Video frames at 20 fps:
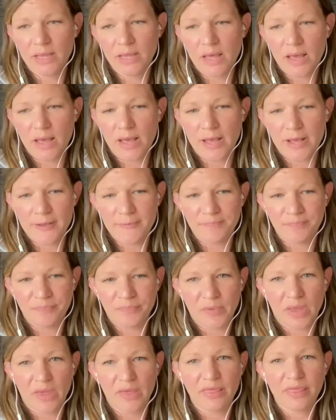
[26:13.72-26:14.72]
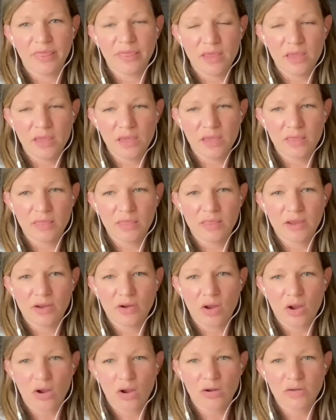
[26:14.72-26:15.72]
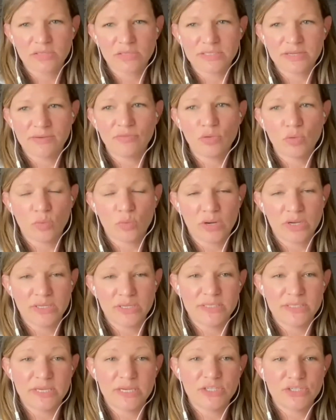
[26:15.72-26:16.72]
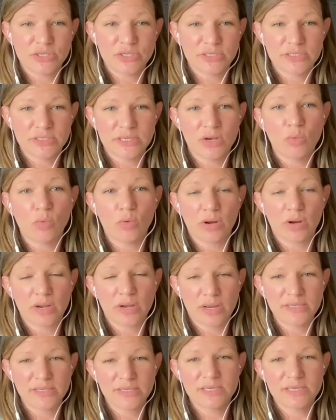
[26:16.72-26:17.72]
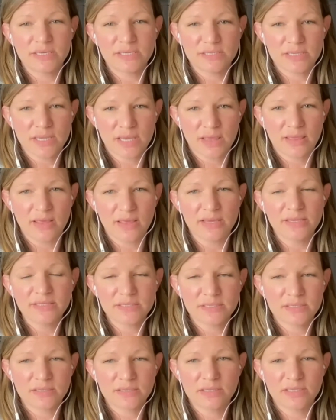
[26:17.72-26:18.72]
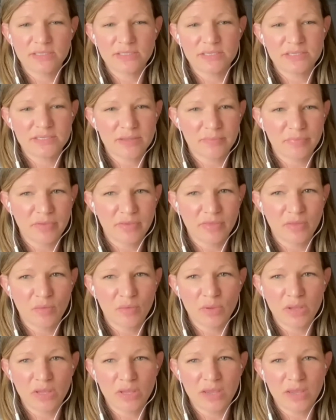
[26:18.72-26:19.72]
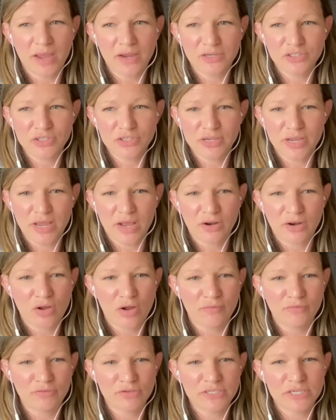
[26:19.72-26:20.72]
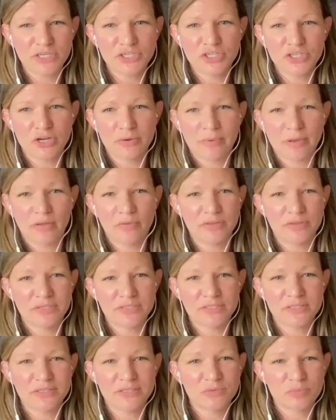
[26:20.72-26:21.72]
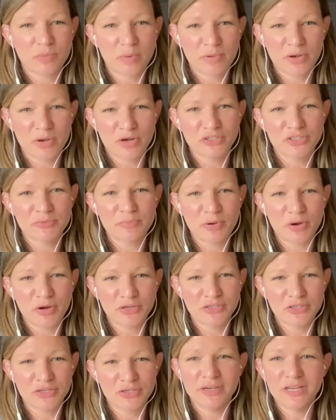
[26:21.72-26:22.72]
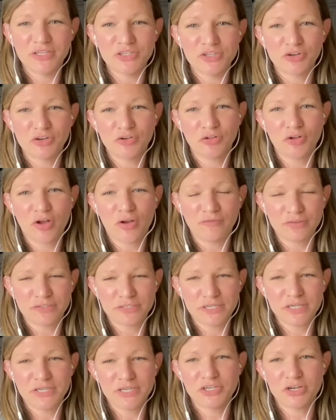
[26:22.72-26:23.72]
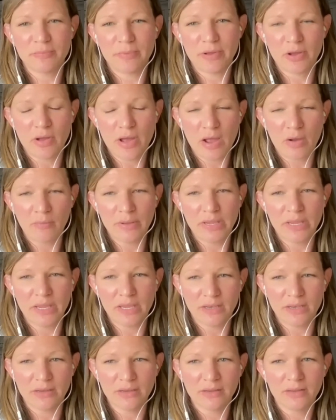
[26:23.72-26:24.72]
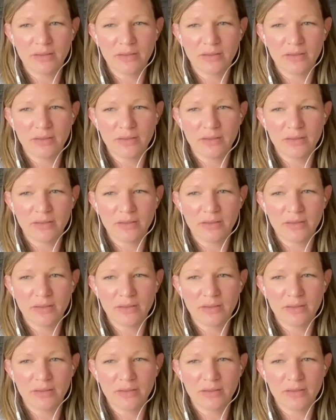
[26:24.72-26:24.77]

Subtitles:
I think there are several organizations that organize things like this. This is something that we actually had a conversation about. This webinar sparked an internal conversation about how we can